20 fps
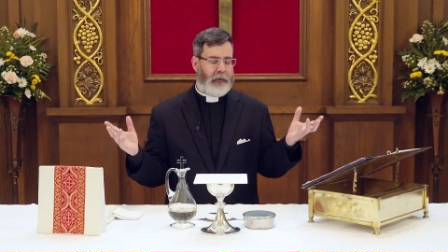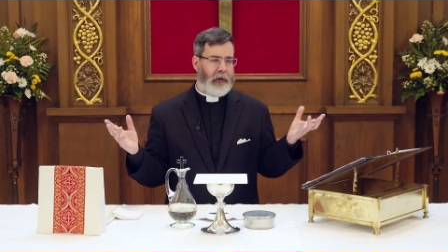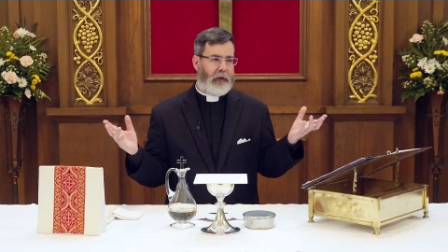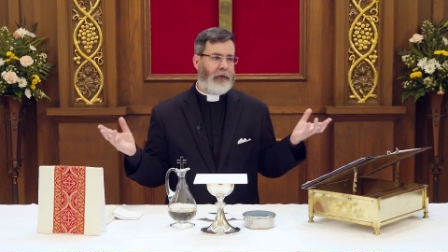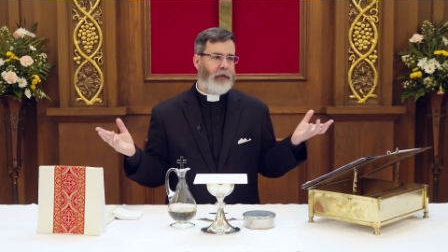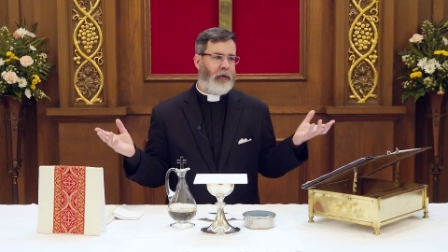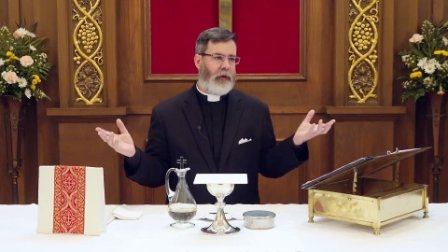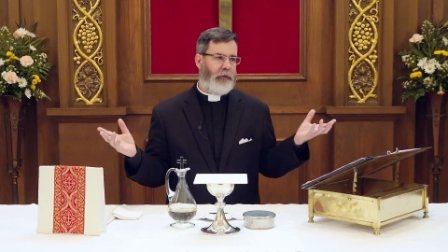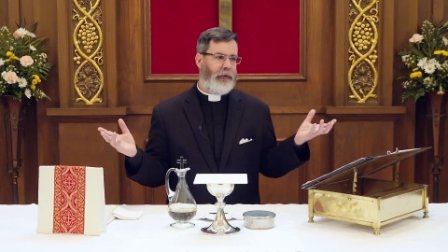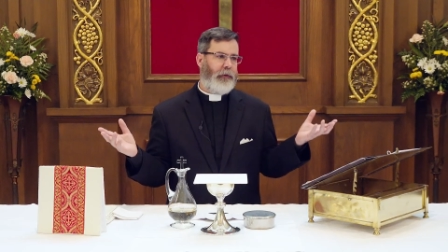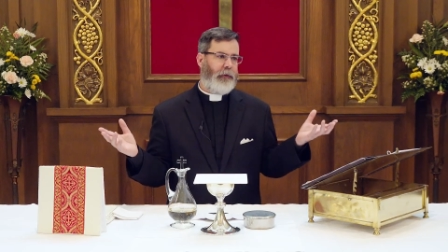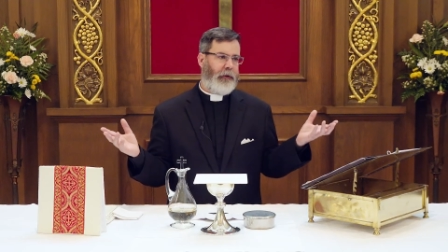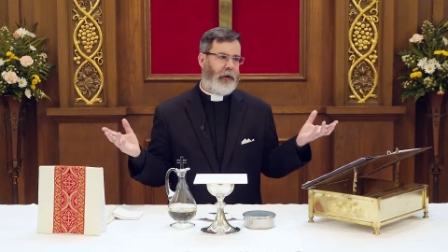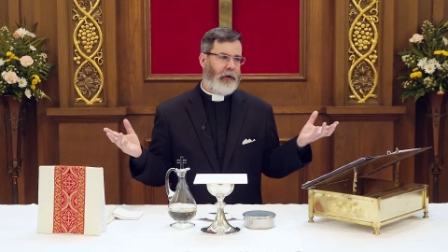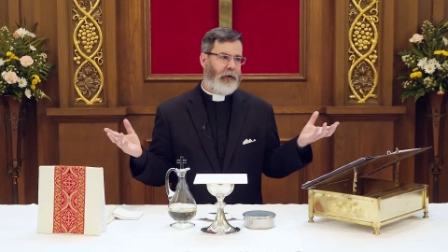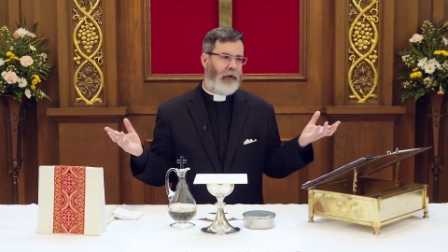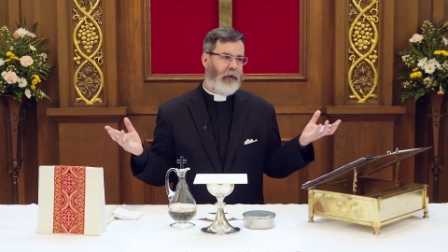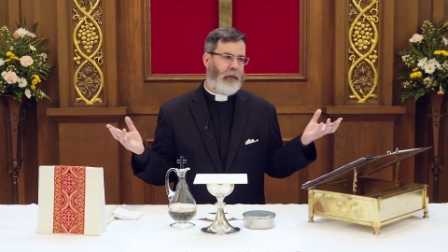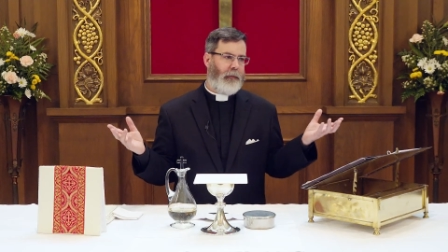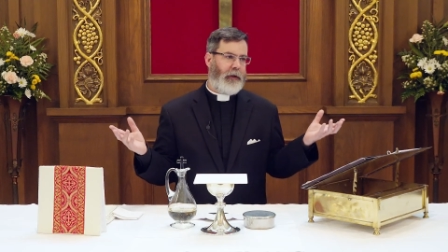that's also
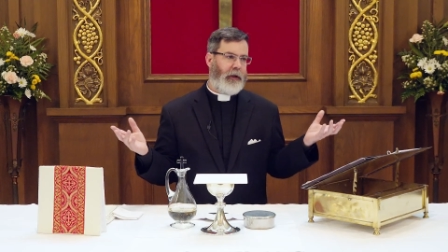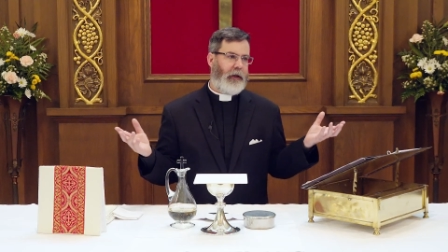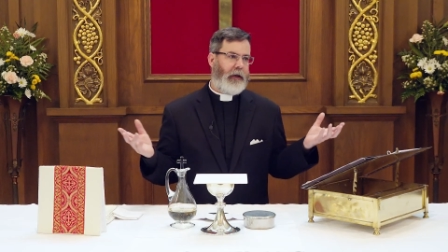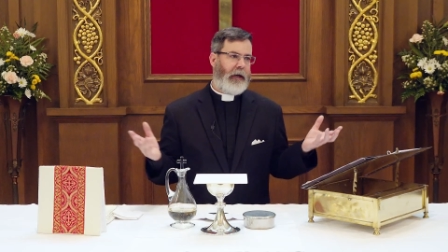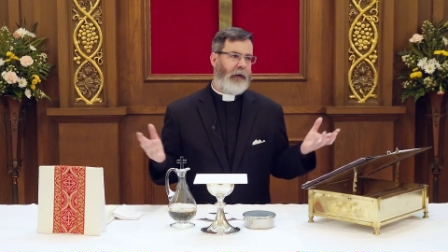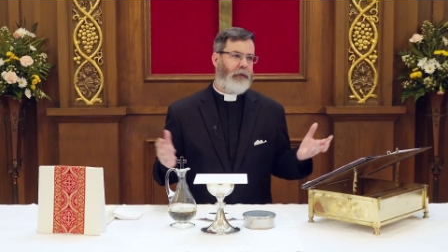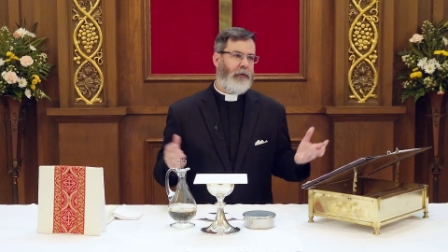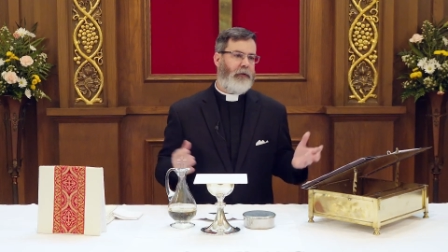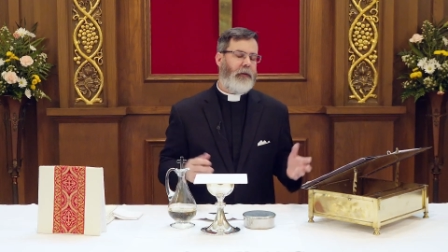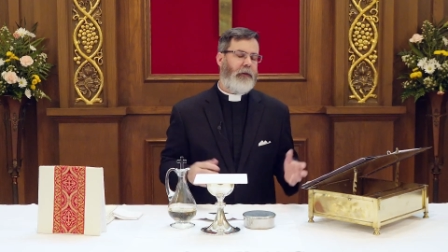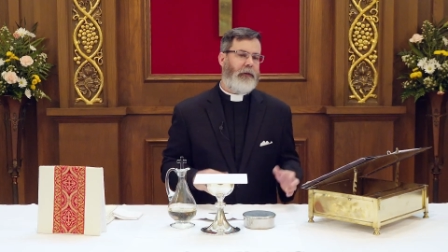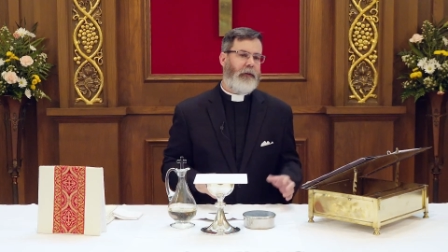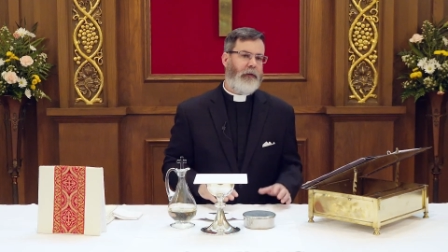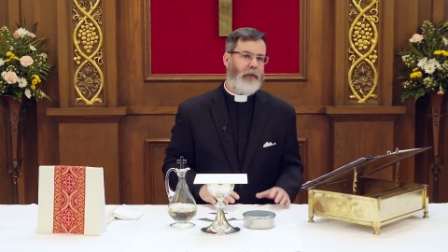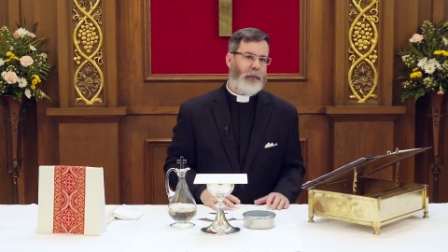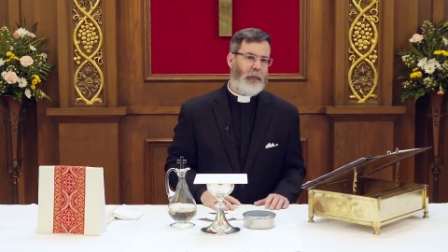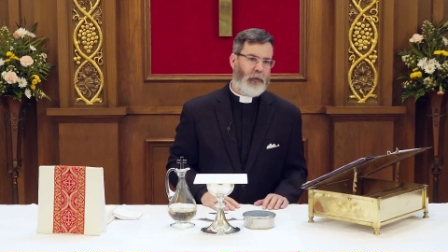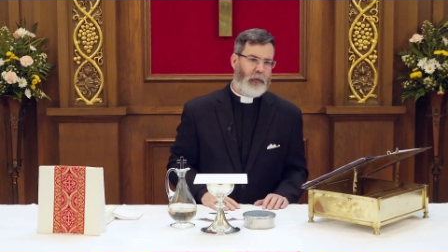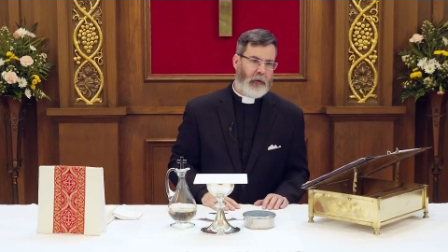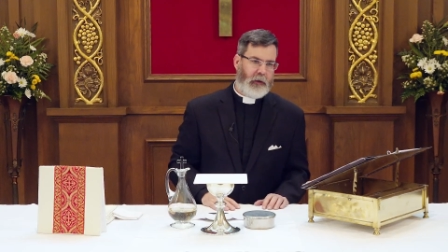then going to be announced at
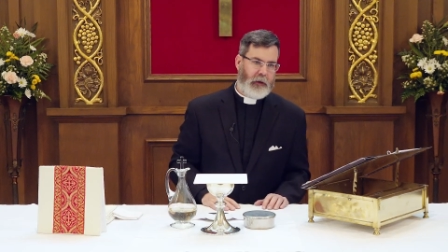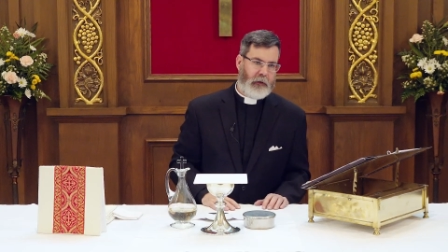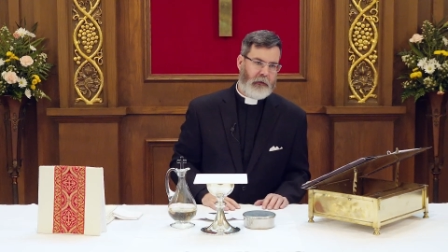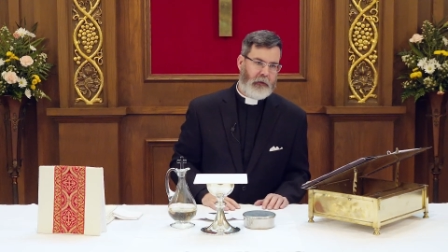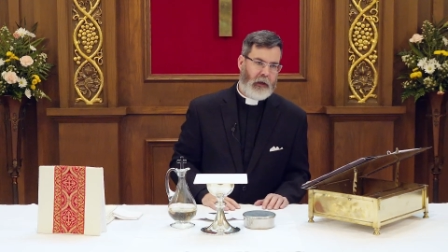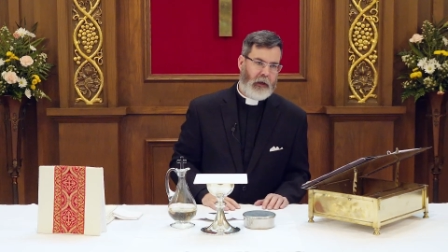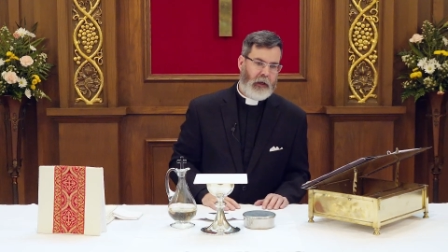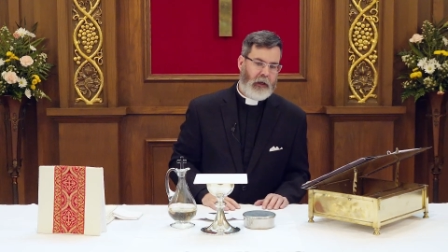this point.